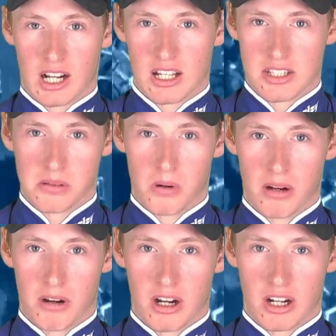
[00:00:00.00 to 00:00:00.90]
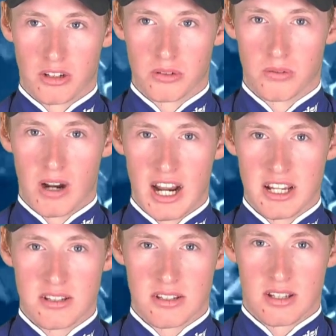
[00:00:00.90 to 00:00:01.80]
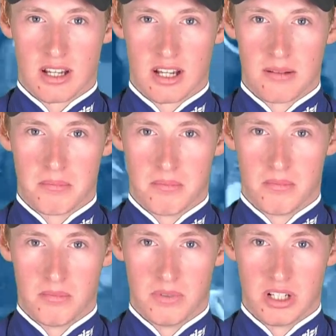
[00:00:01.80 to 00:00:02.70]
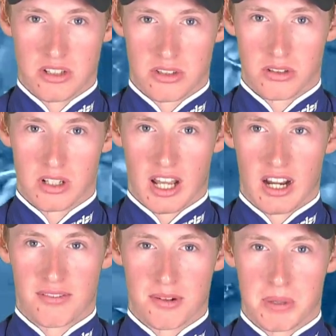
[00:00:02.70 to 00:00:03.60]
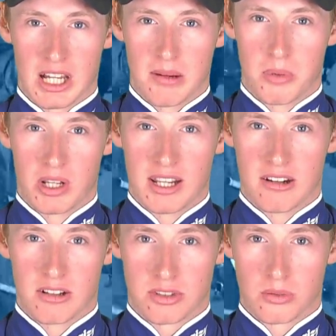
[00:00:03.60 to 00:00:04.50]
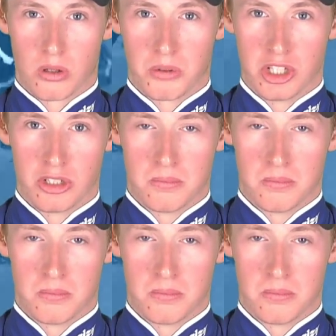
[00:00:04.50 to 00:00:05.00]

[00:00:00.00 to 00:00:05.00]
can't see why we're on a good race. we're just sort of going to have to play it by ear as to what we do.